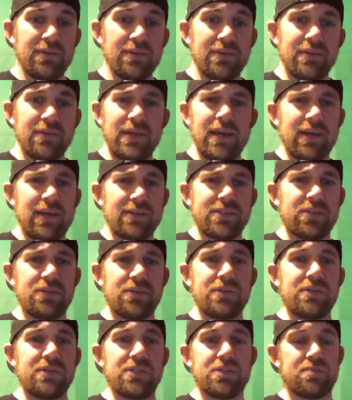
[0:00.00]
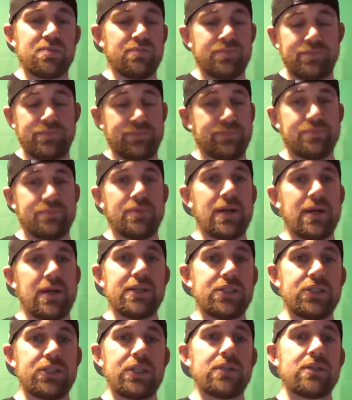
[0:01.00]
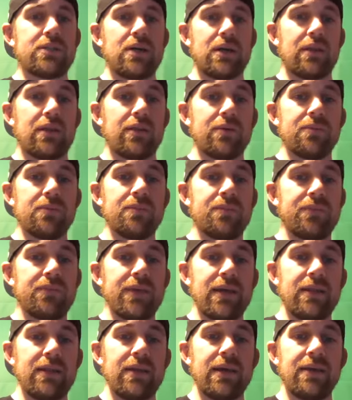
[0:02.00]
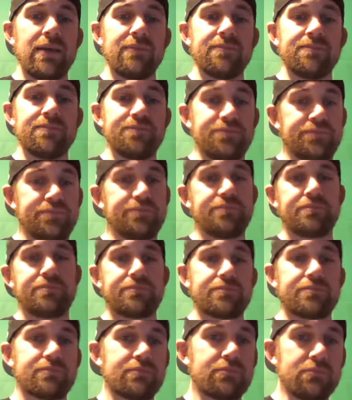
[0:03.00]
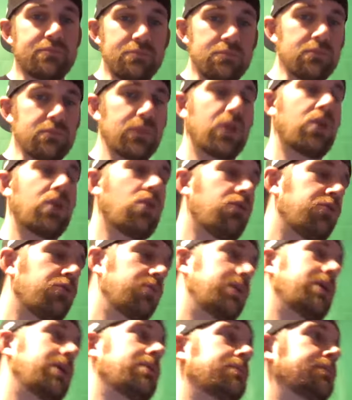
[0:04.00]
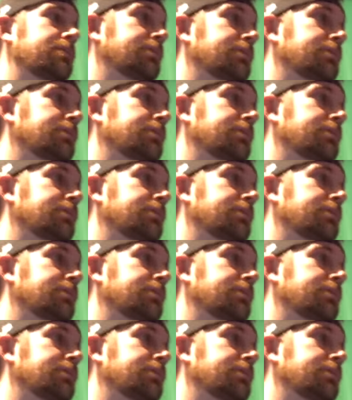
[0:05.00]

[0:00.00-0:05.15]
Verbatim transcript: Yeah. So you just buy a shit ton of them and then go from there.